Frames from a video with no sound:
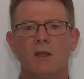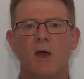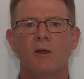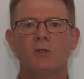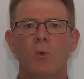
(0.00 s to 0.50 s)

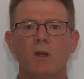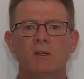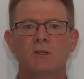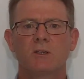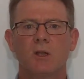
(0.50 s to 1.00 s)
Now I do want
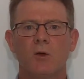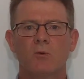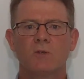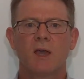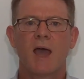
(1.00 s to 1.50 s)
to
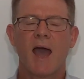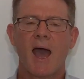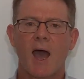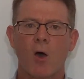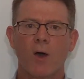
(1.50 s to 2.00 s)
disclose
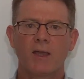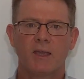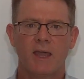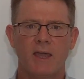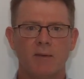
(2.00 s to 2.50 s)
how I
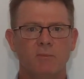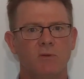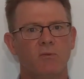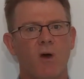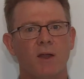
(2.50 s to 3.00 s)
came
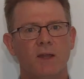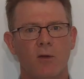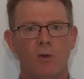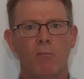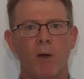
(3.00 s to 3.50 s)
to find
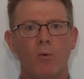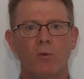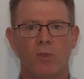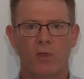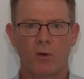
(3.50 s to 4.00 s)
out
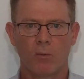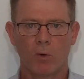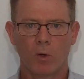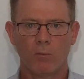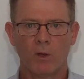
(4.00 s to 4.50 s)
about
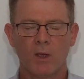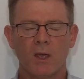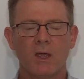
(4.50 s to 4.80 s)
TheraBulb.